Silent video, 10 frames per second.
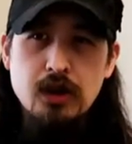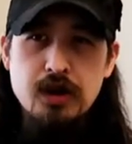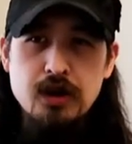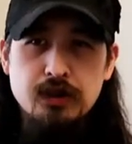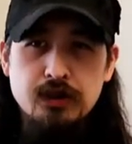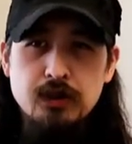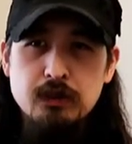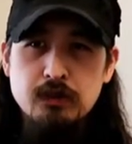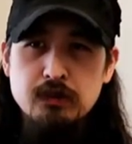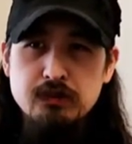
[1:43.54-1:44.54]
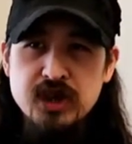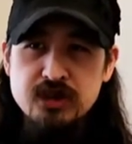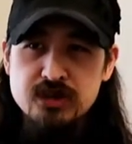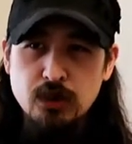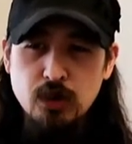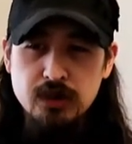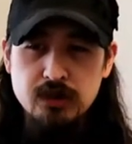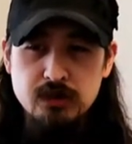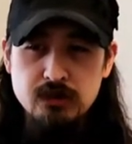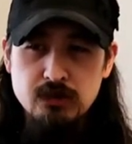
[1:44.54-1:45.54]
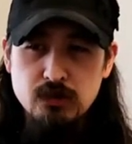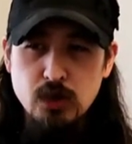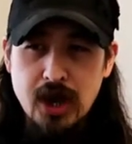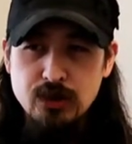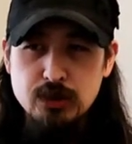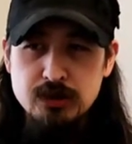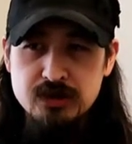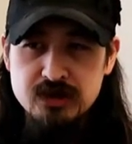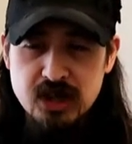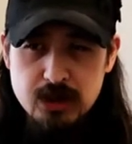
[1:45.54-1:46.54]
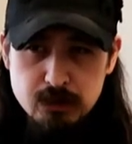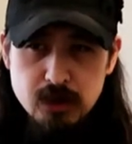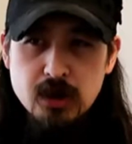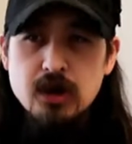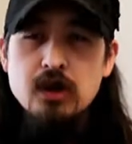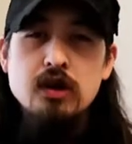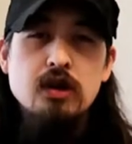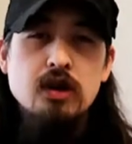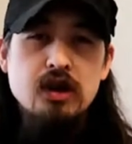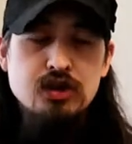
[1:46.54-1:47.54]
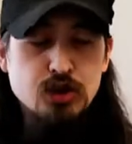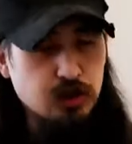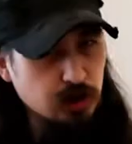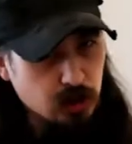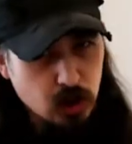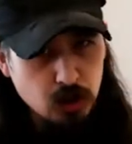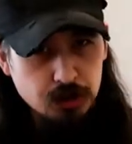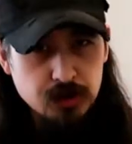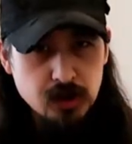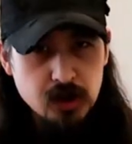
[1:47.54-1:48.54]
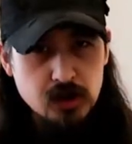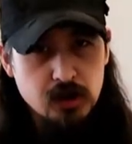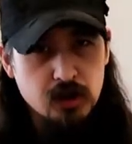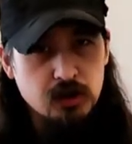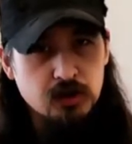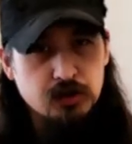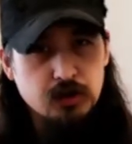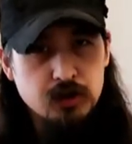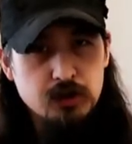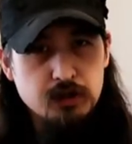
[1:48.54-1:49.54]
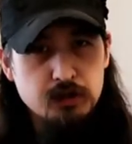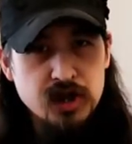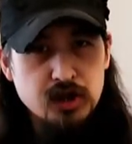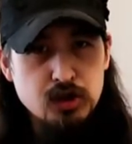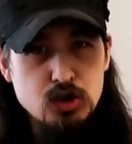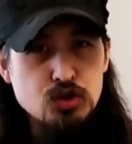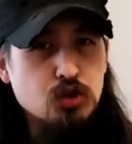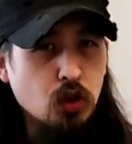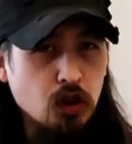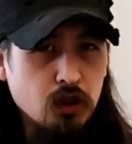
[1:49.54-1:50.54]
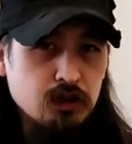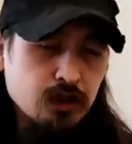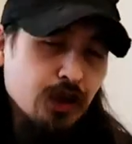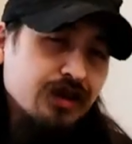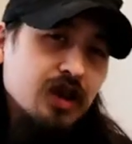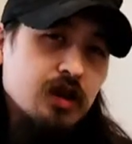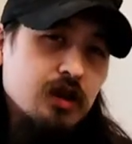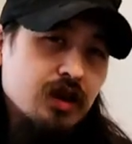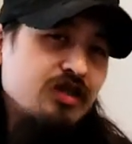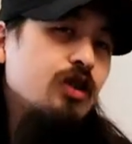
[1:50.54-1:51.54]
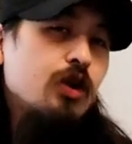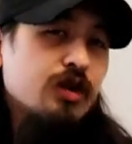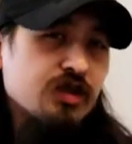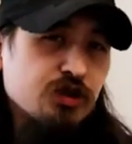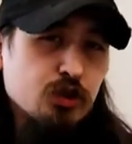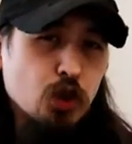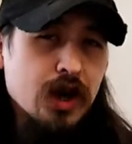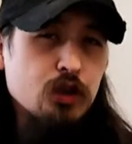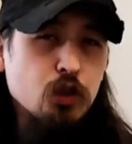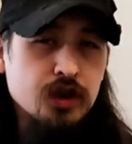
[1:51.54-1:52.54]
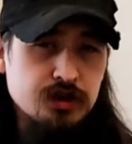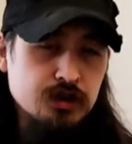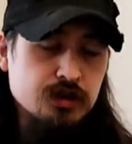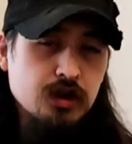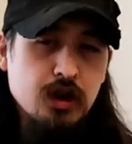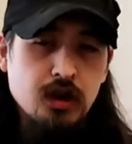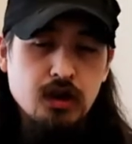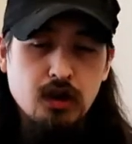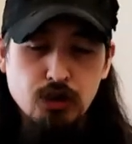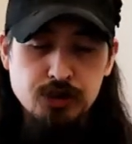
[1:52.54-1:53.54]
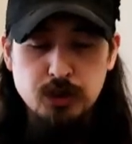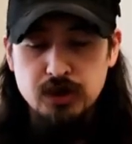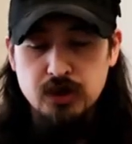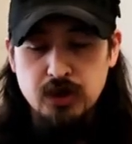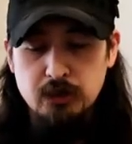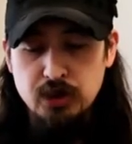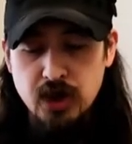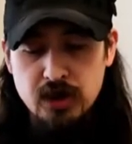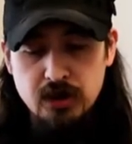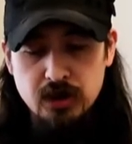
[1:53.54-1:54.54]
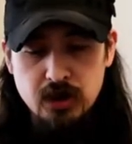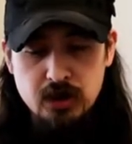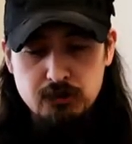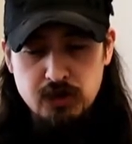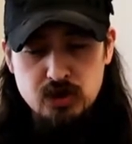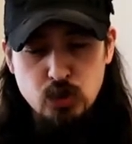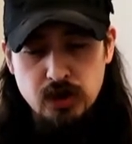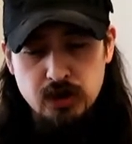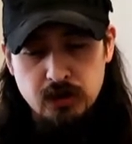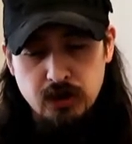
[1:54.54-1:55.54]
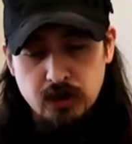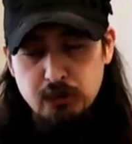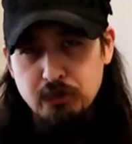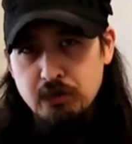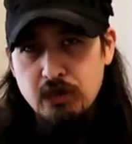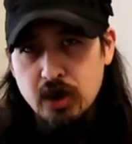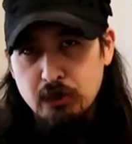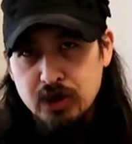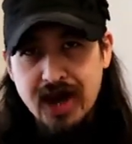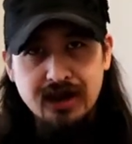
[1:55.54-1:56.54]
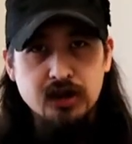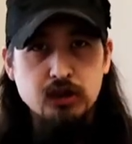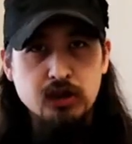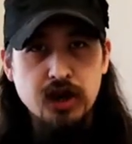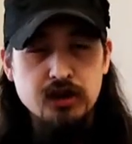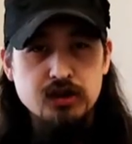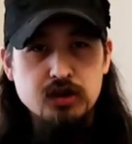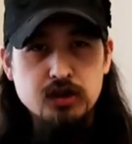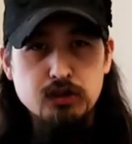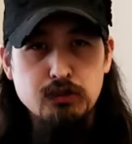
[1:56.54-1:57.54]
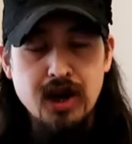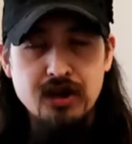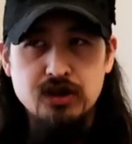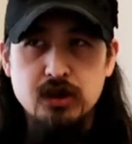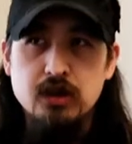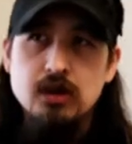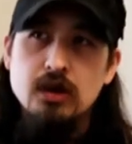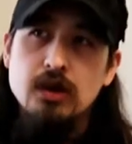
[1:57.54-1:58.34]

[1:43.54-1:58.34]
and being someone rather deep into the cult and of being a neutral, what they consider us as gray witches, ultimately a blend between a, a black and light magic.